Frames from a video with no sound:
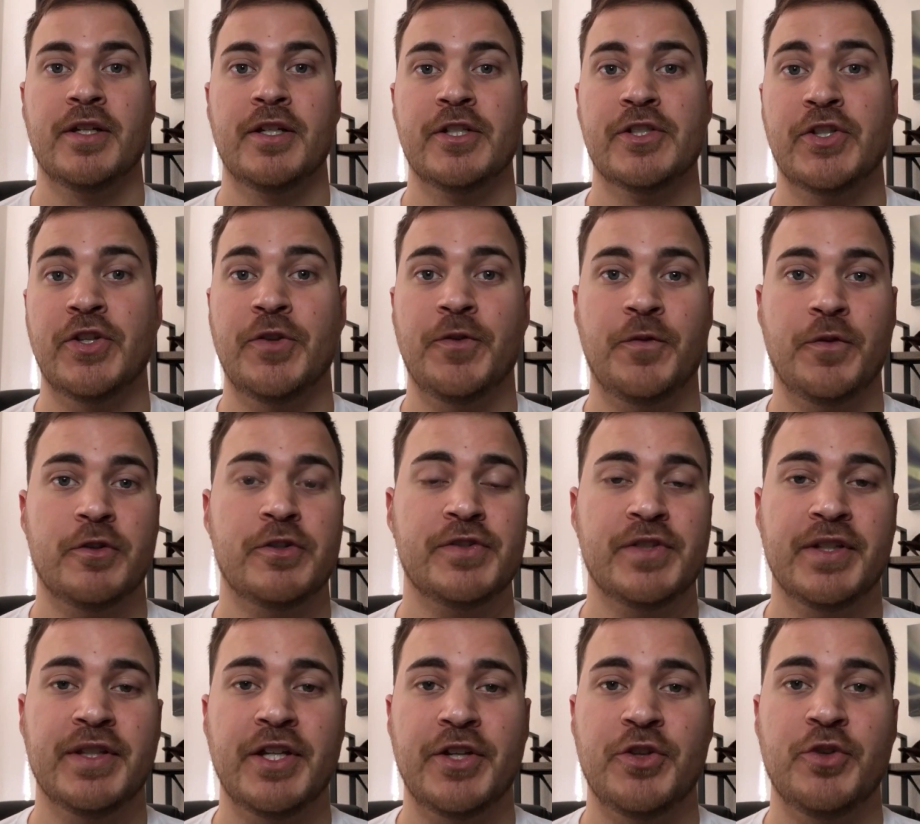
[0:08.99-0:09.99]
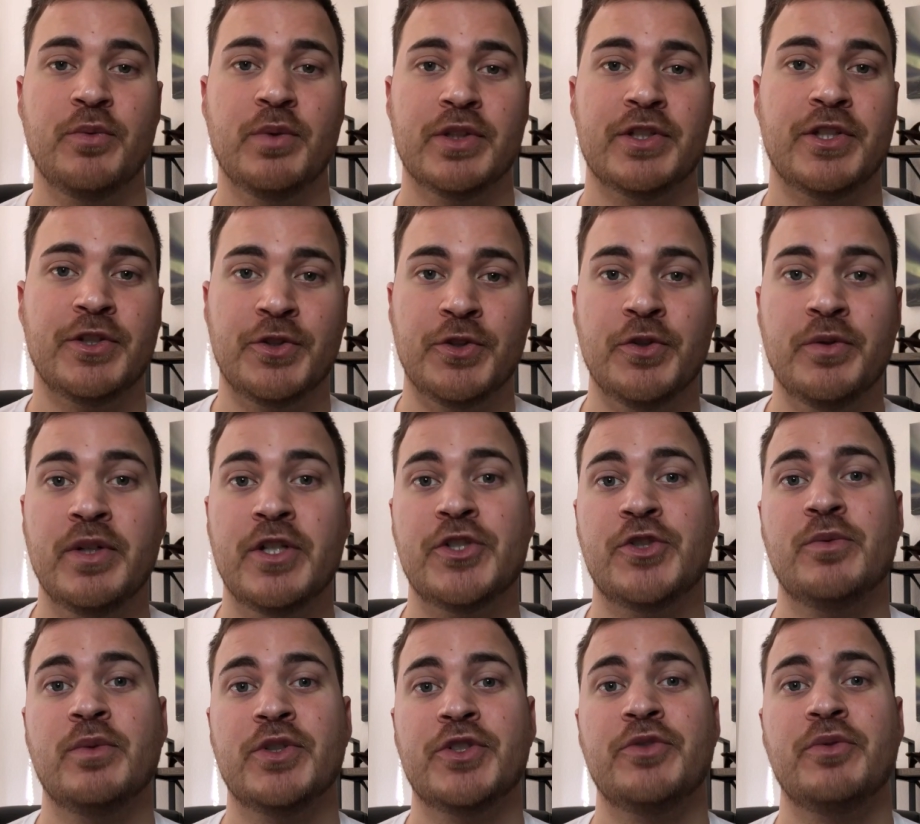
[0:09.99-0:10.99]
So the first thing that you want to do is
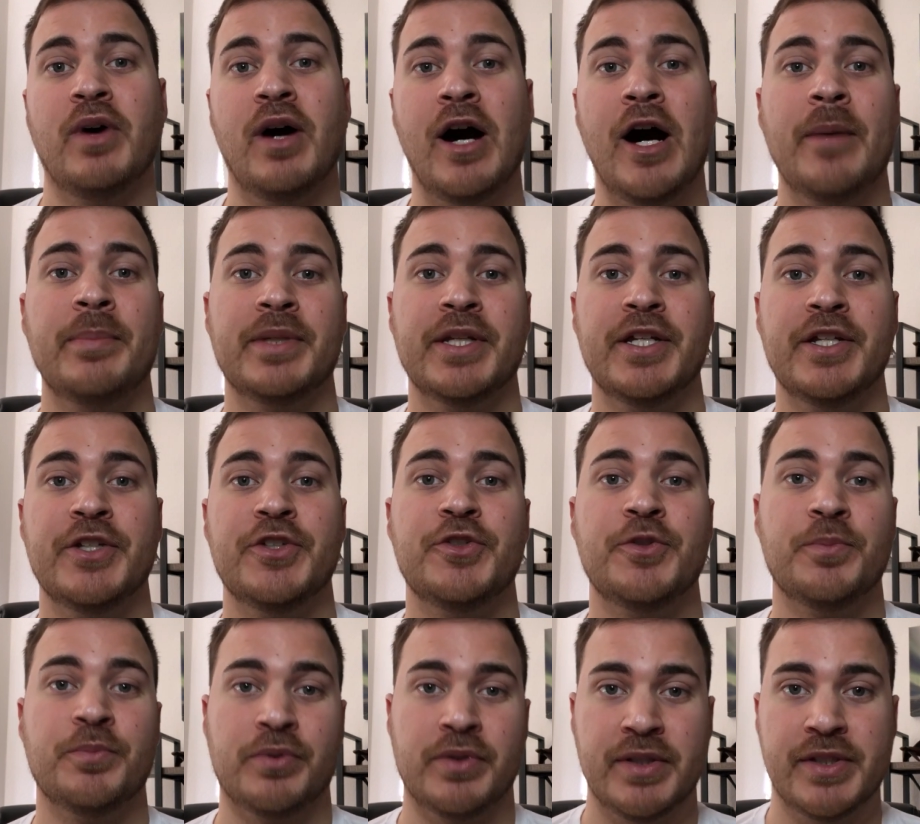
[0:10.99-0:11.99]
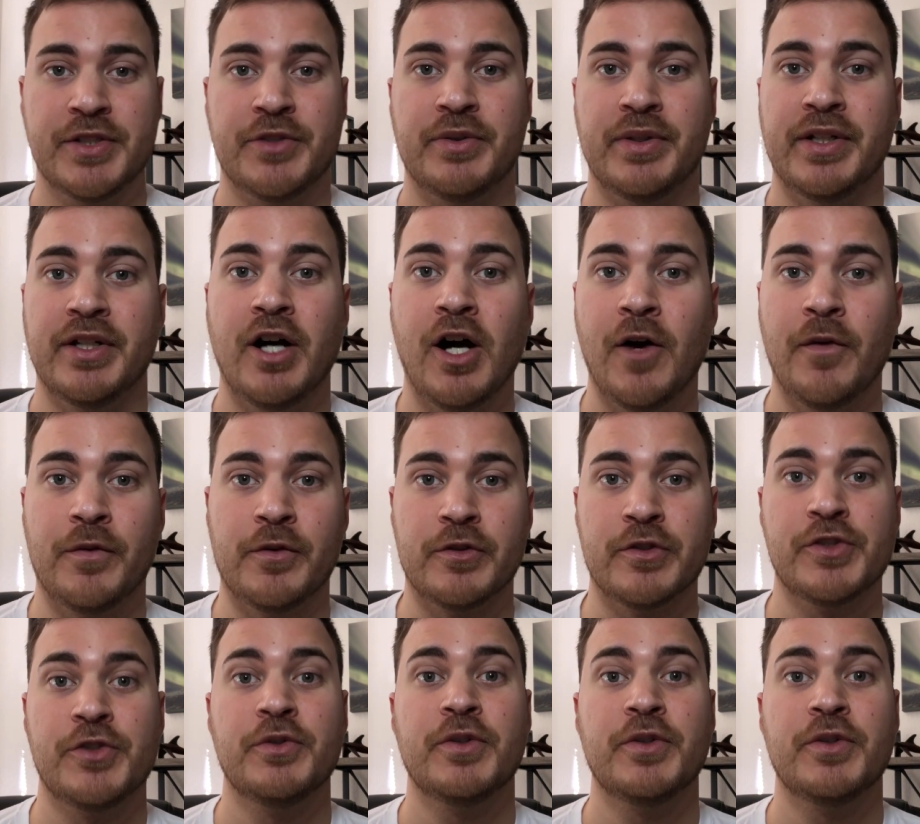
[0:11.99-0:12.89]
you want to opt into pre-screened offers.